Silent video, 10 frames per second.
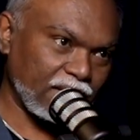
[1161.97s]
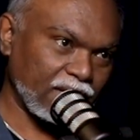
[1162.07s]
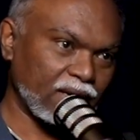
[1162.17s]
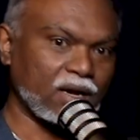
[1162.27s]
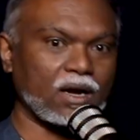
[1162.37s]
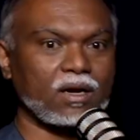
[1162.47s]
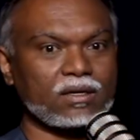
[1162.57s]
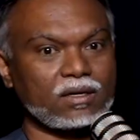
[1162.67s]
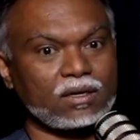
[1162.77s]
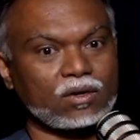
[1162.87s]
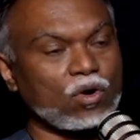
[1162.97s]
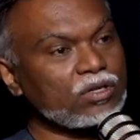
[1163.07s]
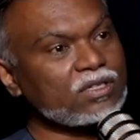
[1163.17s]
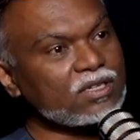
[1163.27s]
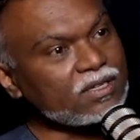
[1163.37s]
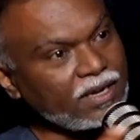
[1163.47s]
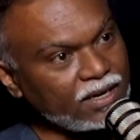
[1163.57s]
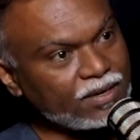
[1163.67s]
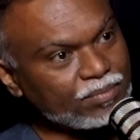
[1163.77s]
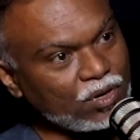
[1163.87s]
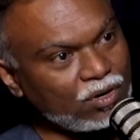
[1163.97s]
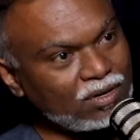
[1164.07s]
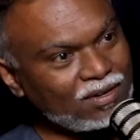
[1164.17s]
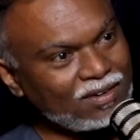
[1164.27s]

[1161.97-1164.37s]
and conscious negative thought,